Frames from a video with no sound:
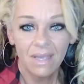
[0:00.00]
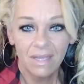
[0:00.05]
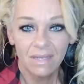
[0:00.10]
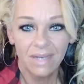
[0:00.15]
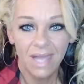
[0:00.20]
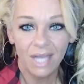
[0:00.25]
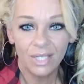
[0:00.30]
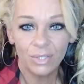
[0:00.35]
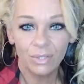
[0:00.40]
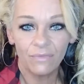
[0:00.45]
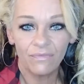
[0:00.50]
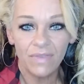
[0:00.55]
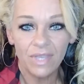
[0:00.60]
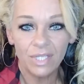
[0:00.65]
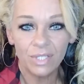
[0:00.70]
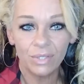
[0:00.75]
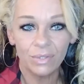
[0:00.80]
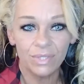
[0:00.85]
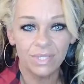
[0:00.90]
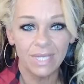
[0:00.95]
Natural
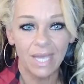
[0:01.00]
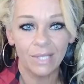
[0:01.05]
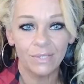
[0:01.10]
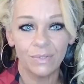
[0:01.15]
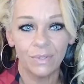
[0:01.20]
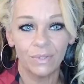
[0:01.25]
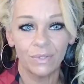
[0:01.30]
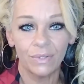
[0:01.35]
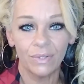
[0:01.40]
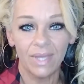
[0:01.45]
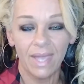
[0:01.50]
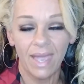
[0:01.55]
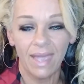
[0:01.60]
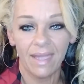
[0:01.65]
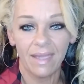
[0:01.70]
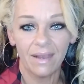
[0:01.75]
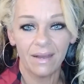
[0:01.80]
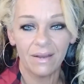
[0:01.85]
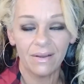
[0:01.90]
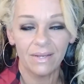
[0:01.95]
features, natural curly
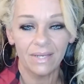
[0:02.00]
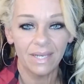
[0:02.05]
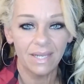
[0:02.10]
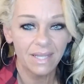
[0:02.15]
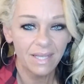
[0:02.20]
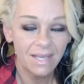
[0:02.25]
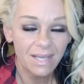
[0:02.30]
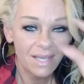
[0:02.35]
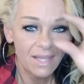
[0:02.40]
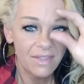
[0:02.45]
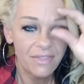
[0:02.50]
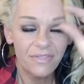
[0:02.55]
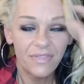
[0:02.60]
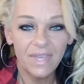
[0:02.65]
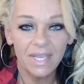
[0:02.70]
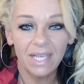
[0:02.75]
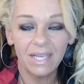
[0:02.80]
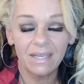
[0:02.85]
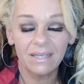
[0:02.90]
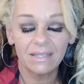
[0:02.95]
hair and
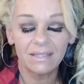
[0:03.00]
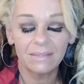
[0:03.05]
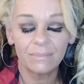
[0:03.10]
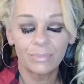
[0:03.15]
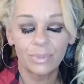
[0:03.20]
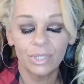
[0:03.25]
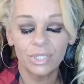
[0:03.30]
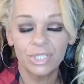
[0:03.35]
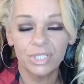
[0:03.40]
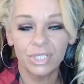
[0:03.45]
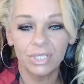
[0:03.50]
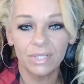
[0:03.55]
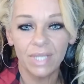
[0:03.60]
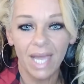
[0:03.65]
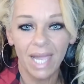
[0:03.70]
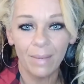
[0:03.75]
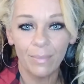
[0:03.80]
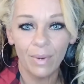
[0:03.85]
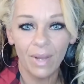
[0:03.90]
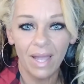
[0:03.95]
thick Brooke Shield
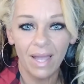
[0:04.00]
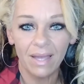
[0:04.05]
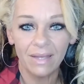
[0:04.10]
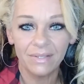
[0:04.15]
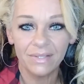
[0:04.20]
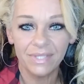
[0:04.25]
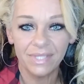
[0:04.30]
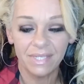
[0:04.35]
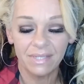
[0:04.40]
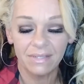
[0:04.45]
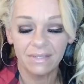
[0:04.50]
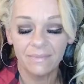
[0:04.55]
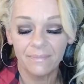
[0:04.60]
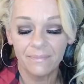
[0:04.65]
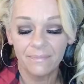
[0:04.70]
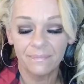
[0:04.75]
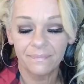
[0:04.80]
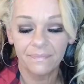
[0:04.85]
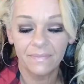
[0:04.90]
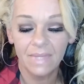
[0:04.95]
eyebrows, and
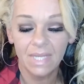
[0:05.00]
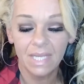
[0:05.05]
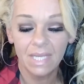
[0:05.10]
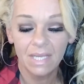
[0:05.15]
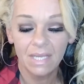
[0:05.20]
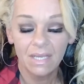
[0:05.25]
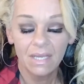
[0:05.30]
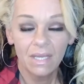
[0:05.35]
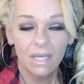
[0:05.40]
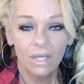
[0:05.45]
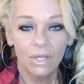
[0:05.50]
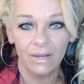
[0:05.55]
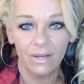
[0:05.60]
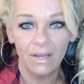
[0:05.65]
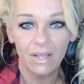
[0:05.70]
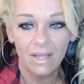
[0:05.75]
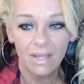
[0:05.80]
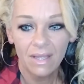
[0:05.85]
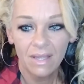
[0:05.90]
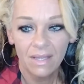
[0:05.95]

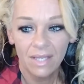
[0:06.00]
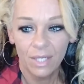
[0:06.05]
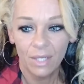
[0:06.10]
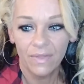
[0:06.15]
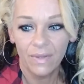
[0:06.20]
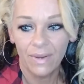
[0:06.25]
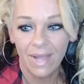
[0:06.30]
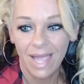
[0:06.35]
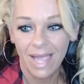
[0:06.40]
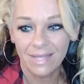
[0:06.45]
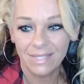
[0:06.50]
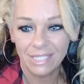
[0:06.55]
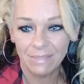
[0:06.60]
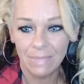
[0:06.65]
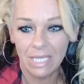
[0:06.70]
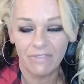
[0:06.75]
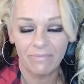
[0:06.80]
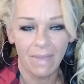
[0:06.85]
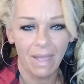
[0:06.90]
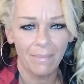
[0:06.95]
you know, they were asking
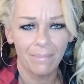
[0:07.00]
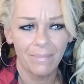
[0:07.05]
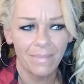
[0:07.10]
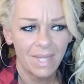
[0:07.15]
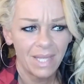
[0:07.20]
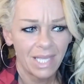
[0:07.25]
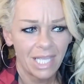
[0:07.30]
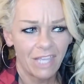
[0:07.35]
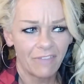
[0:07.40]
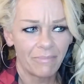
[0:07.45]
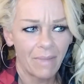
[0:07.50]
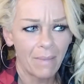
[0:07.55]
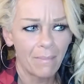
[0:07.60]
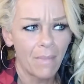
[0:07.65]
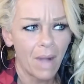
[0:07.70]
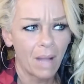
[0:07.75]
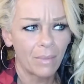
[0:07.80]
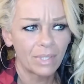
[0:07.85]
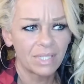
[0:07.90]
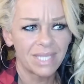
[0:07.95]
me if my
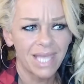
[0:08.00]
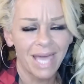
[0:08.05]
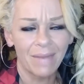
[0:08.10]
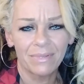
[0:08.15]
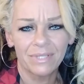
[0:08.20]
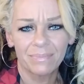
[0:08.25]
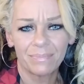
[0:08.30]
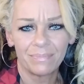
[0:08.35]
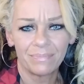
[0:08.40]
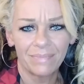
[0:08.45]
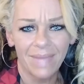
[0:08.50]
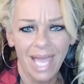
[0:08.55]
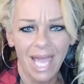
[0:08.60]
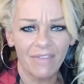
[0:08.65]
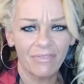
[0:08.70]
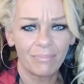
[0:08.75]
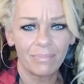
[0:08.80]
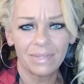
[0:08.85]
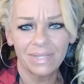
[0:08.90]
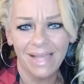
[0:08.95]
mom or dad was
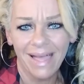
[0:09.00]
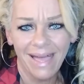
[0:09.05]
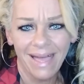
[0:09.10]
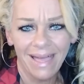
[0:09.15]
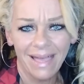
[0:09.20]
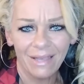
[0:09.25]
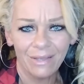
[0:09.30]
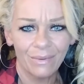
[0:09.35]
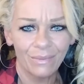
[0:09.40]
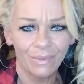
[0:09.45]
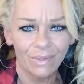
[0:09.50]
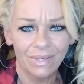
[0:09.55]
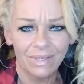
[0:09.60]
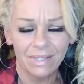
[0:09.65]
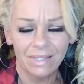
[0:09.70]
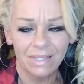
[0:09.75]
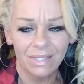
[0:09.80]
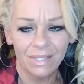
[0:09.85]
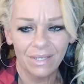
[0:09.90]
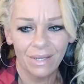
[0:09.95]
half black,
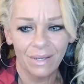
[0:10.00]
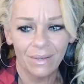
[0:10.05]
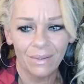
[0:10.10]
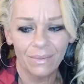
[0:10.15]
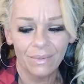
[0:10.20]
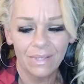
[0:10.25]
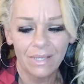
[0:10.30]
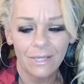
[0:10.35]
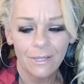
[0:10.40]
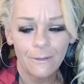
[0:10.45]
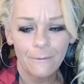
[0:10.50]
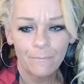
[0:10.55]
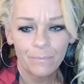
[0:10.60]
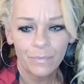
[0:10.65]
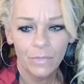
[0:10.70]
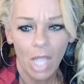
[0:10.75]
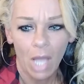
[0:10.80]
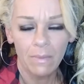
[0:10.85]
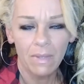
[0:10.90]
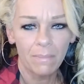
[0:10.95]
or you know,
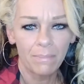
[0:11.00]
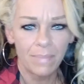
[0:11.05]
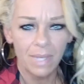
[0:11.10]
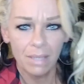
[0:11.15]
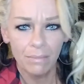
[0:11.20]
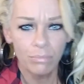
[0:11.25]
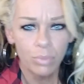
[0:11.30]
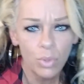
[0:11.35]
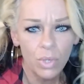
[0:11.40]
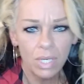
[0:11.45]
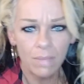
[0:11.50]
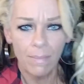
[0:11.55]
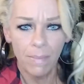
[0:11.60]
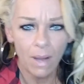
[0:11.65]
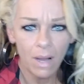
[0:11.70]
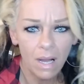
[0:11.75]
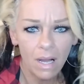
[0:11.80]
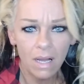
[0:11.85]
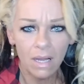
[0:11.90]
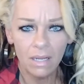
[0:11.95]
call me big booty
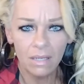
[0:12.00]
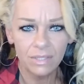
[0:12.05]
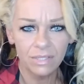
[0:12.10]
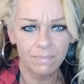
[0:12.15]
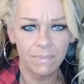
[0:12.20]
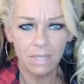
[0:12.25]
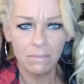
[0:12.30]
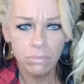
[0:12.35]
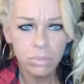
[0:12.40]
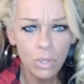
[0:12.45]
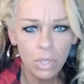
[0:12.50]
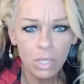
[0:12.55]
bones, come in